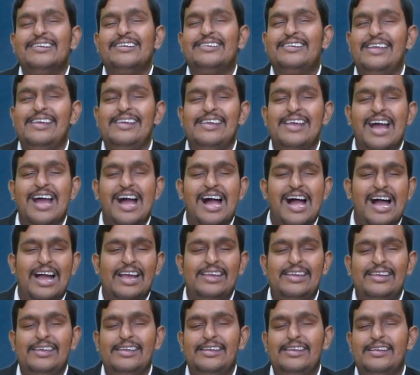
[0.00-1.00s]

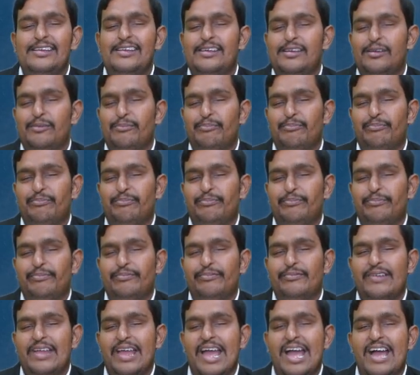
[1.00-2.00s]
TIF
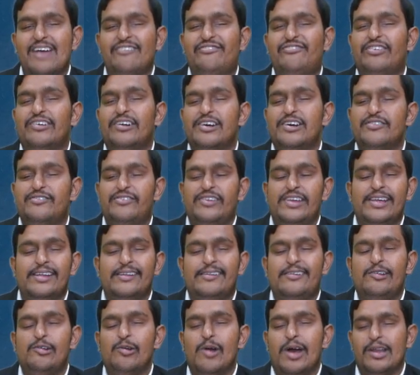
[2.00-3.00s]

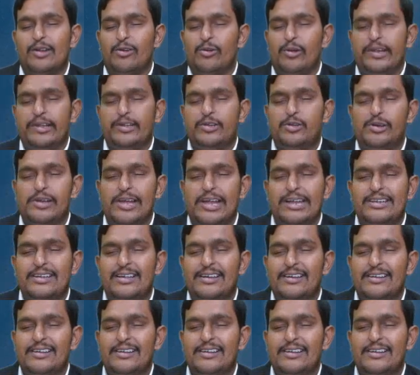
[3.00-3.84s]
fees you are going to get.